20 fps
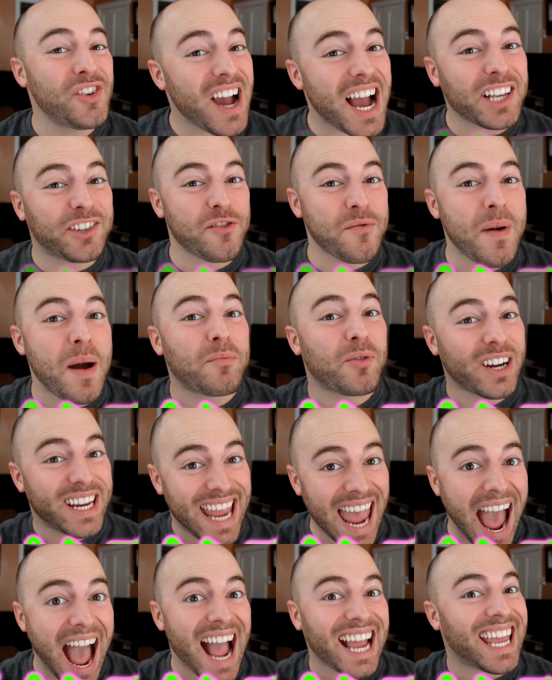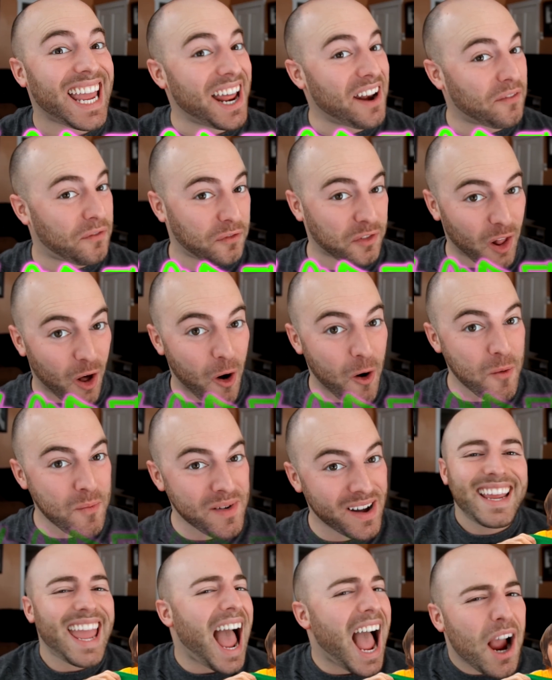Do you guys remember Gak and
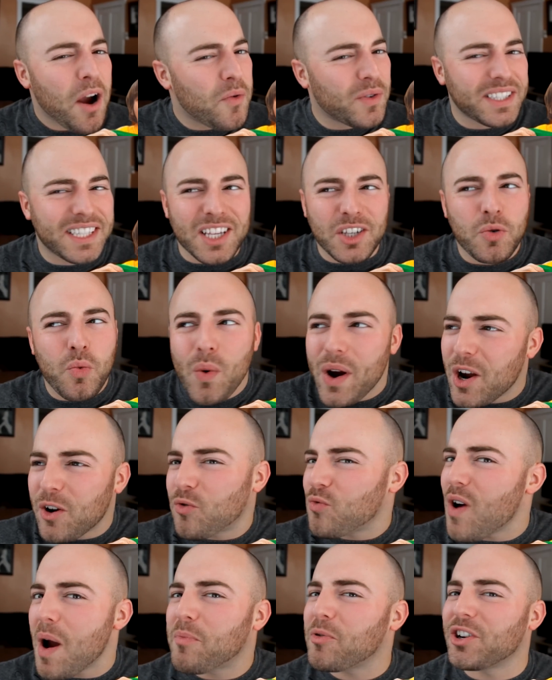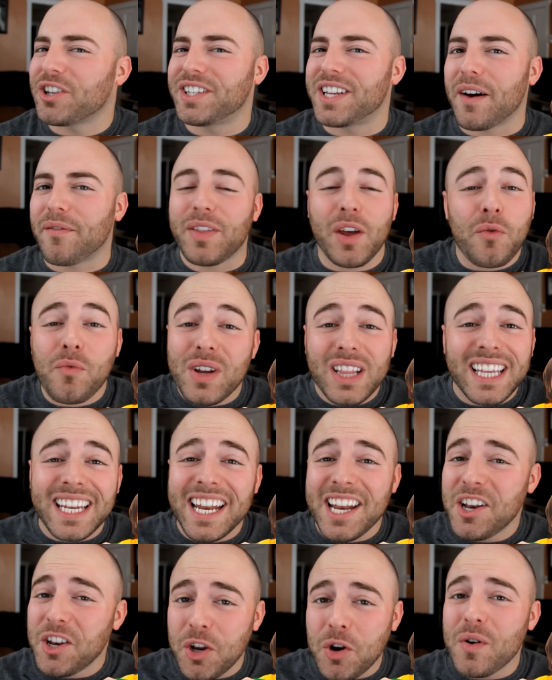Floam? Gak was this weird rubbery stuff that really
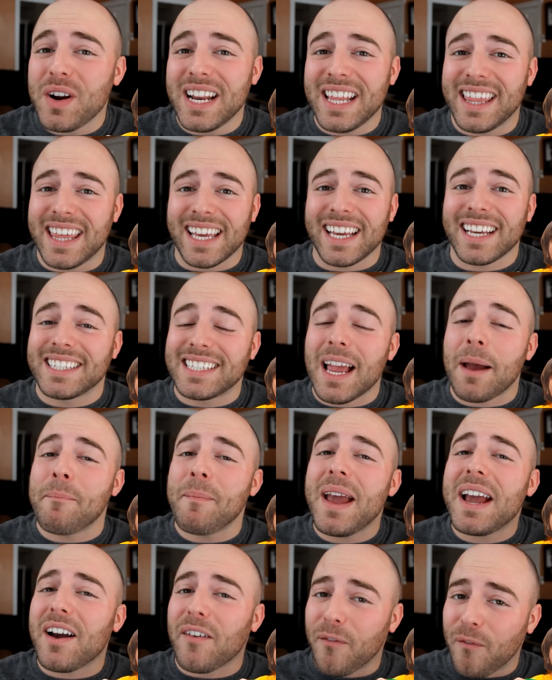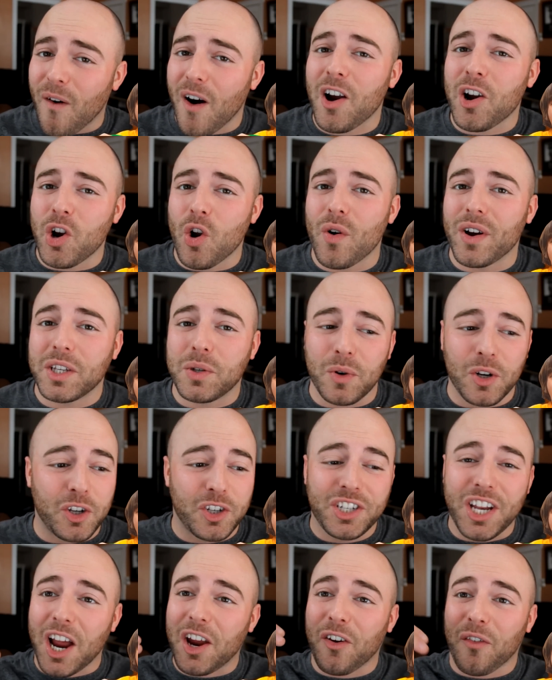didn't do anything except make a fart noise when you
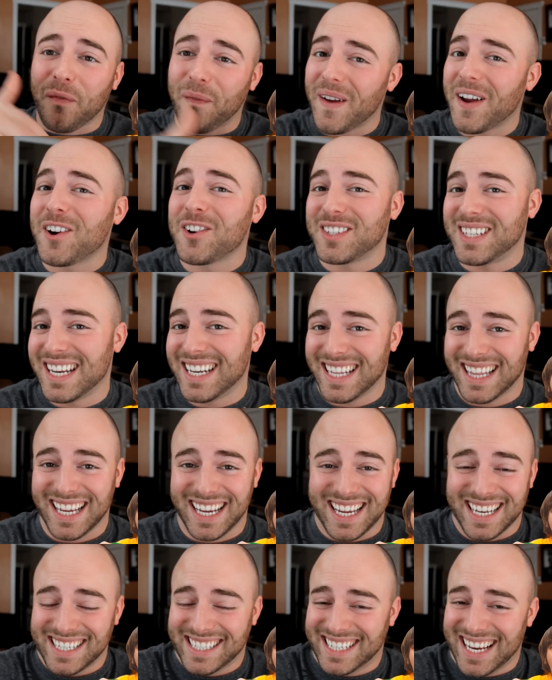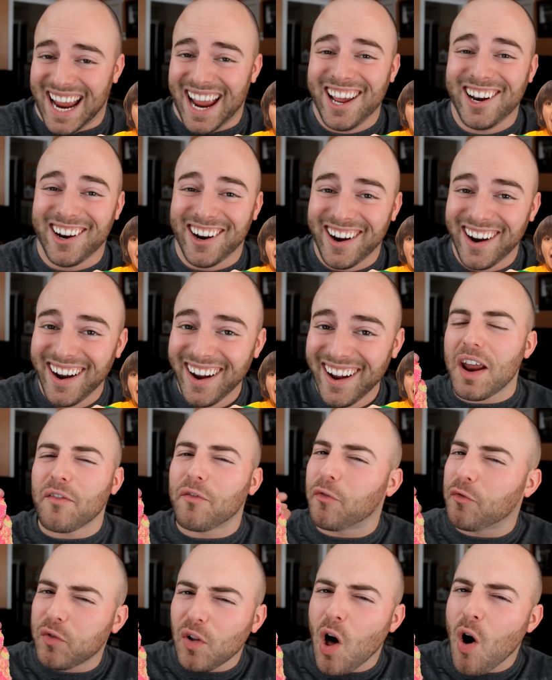stuck your fingers into the container. And
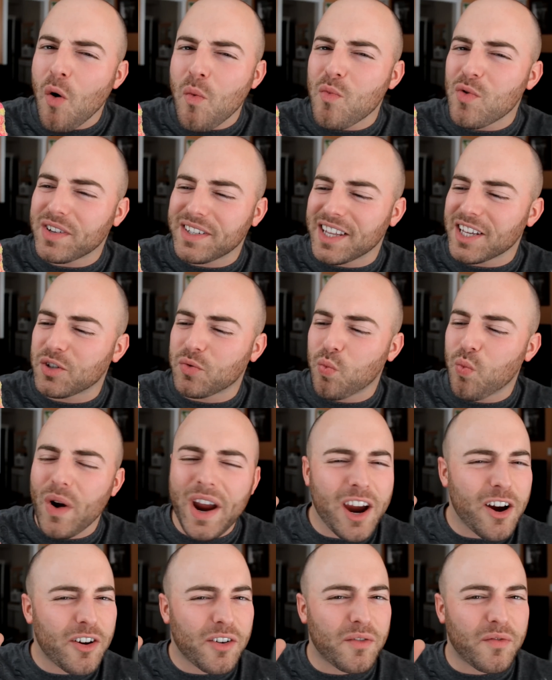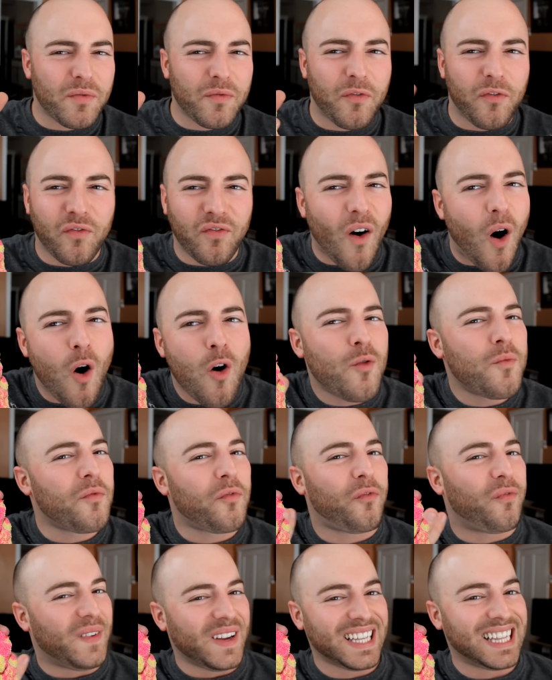Floam was this weird
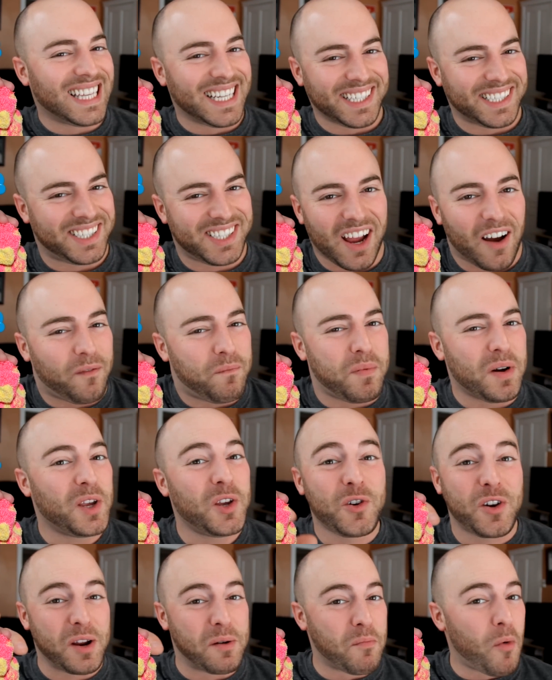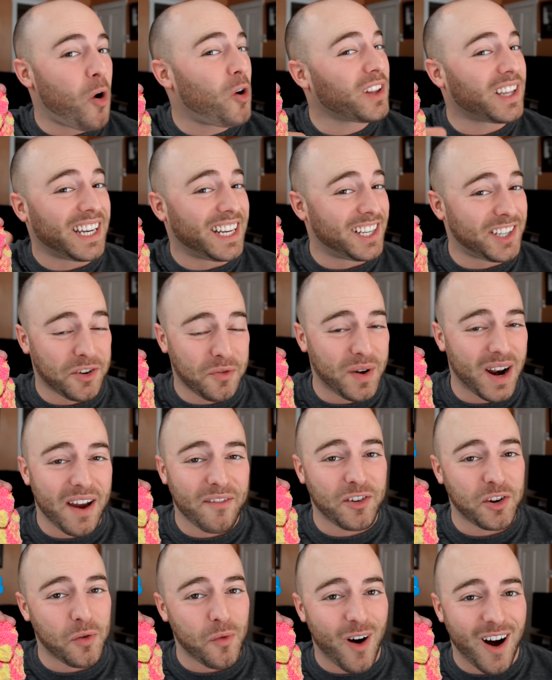foam feeling stuff, but you could mold it into
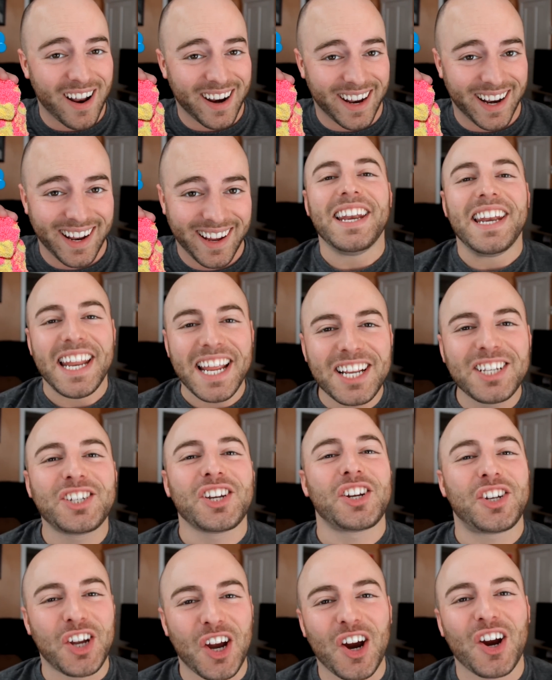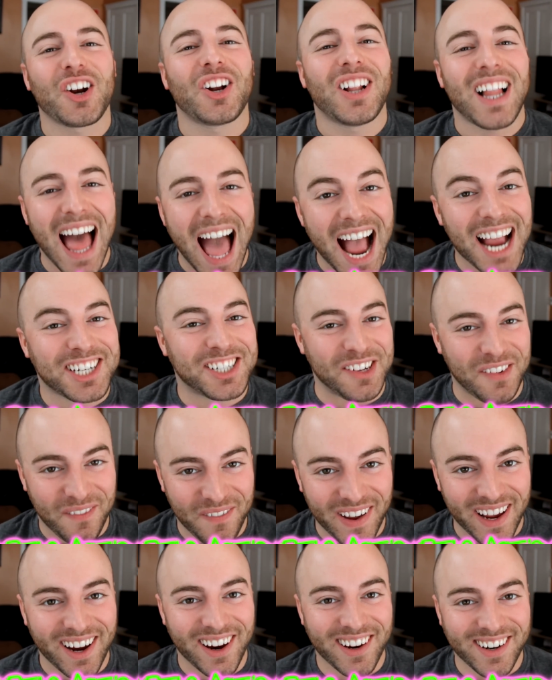whatever you wanted. Ninja Turtle action
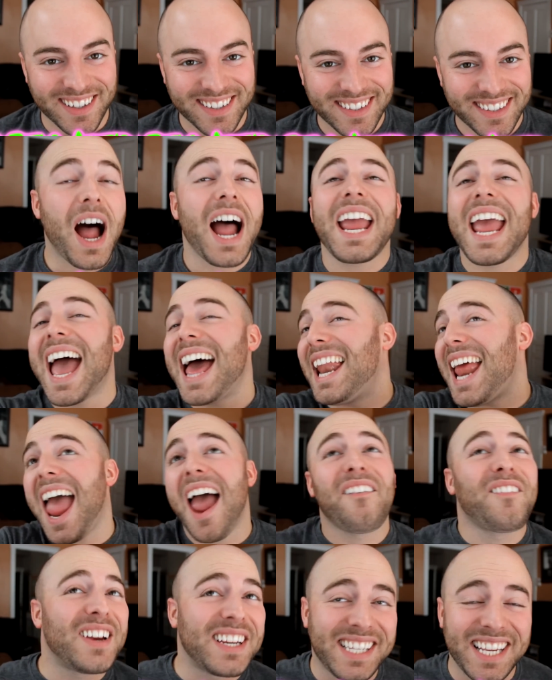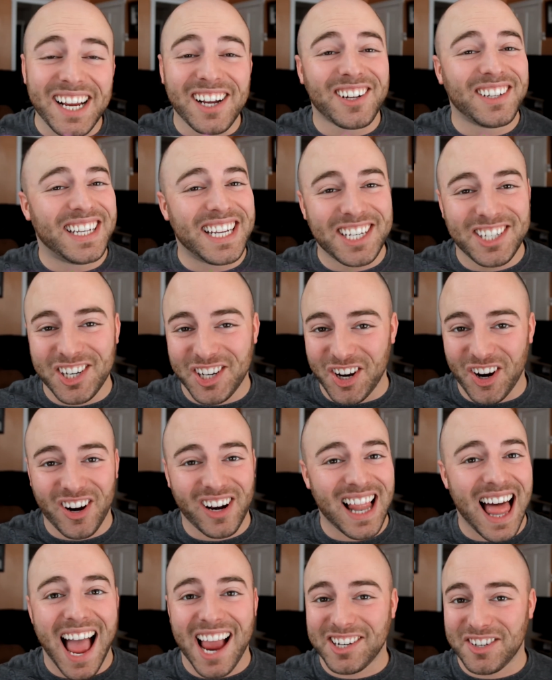figures. I had every single Ninja
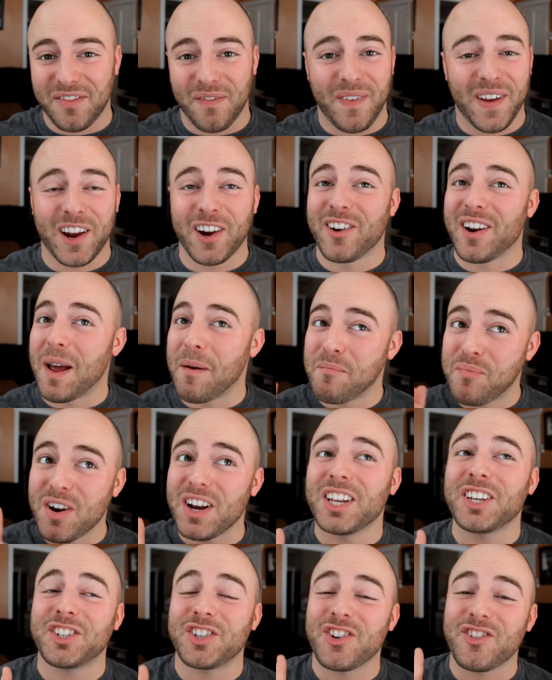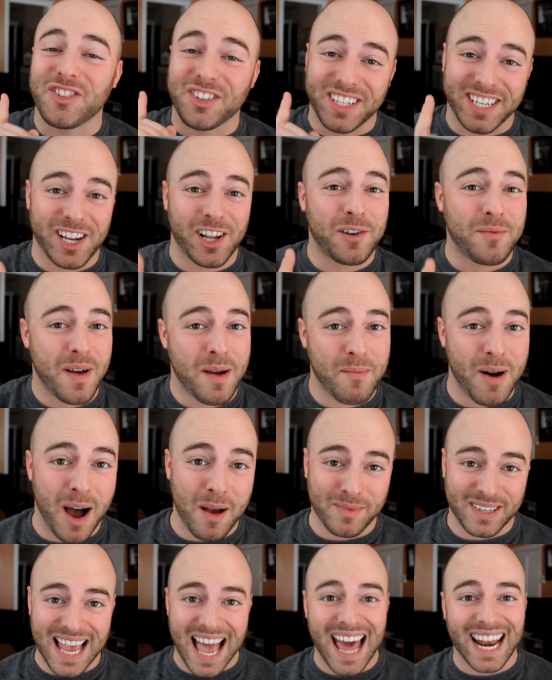Turtle action figure, and I'm pretty sure they're still in my
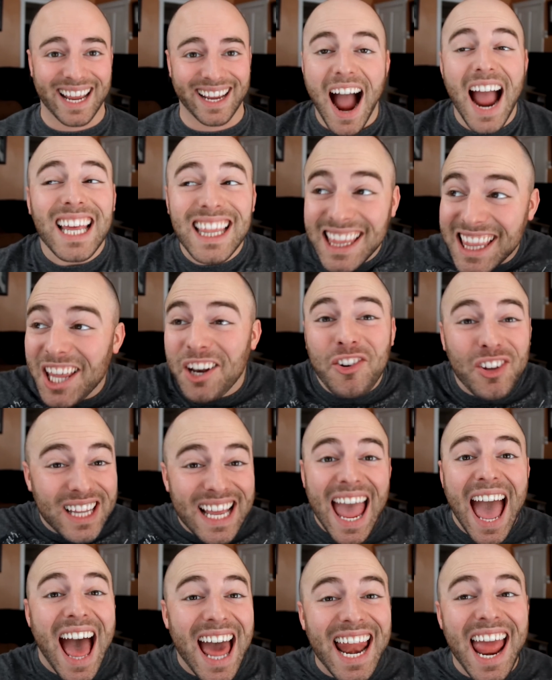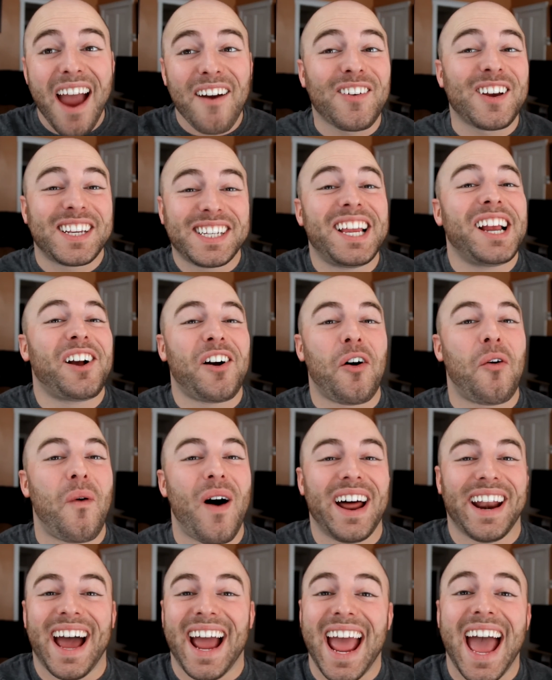mom's attic. I literally had every single
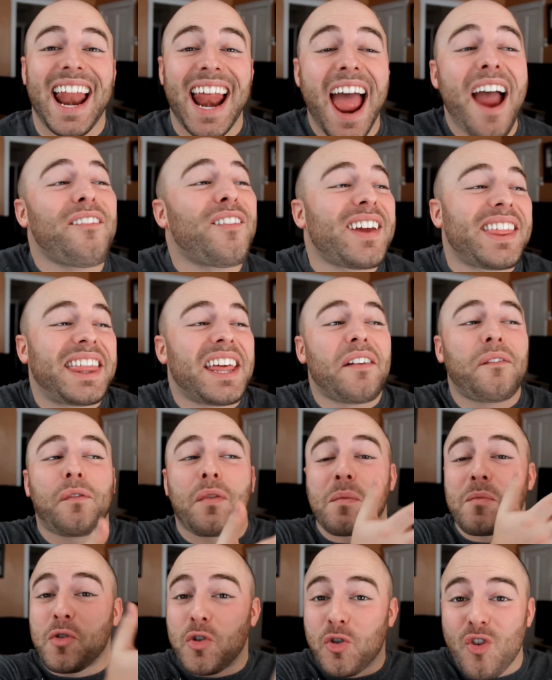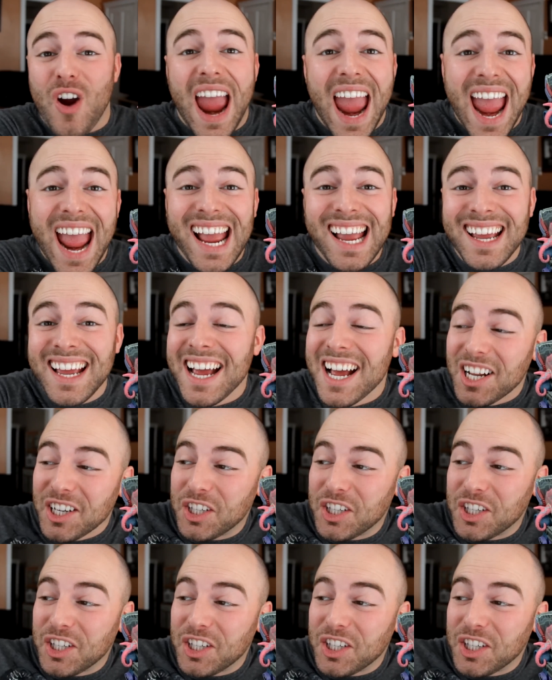one. I had everything from Krang